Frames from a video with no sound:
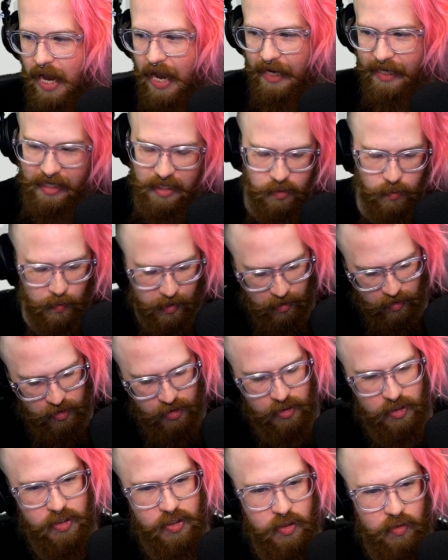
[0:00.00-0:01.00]
I guess we could
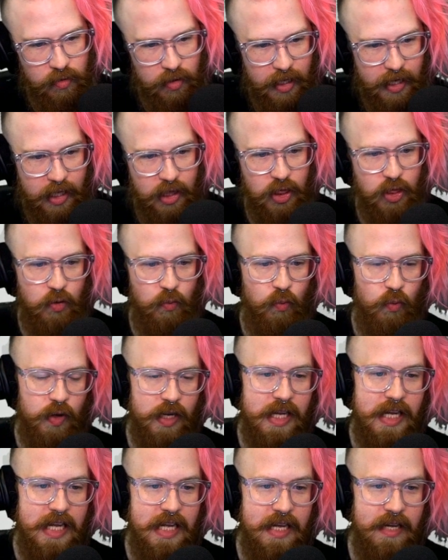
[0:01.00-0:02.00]
just do like
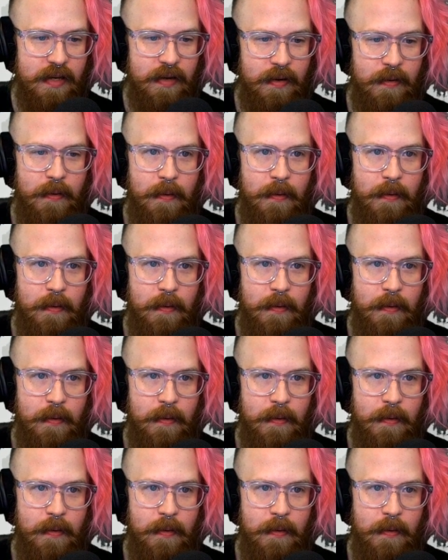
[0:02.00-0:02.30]
three